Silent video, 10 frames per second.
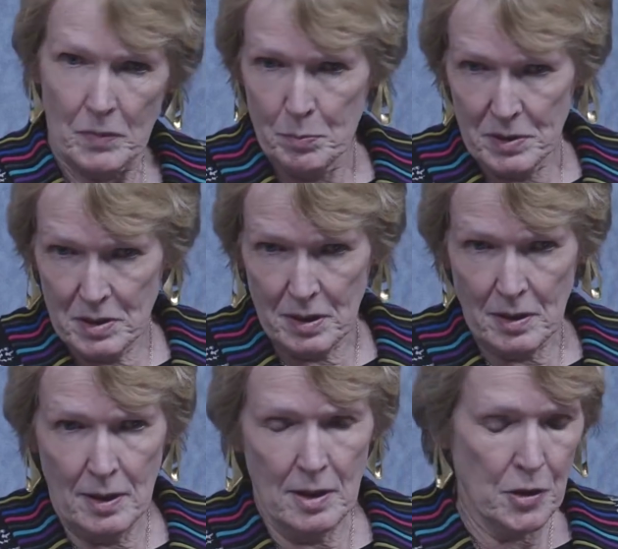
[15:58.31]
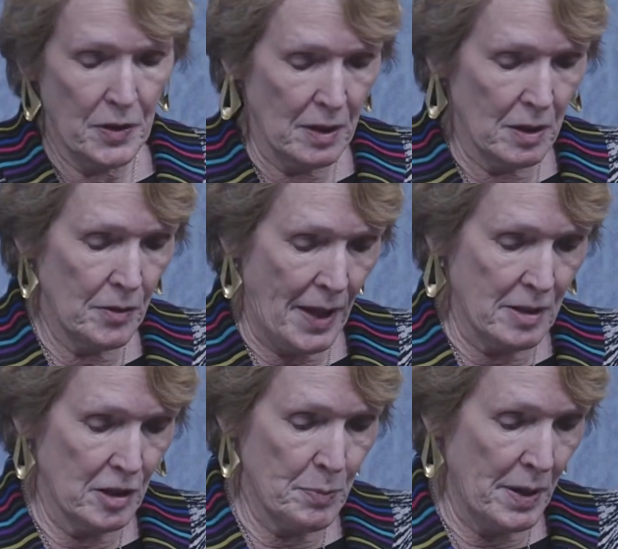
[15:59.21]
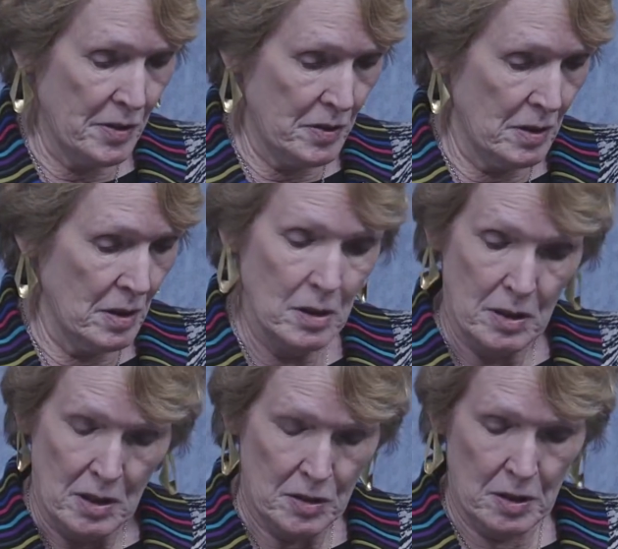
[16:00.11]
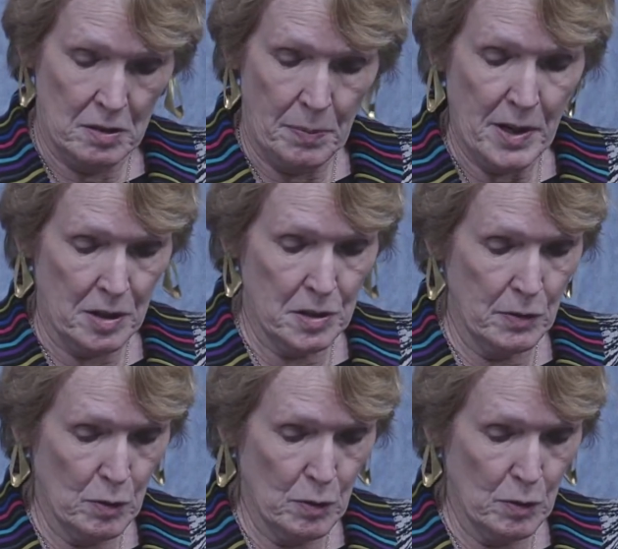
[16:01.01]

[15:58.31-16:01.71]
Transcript: particularly, I think, that expressed in certain parts of the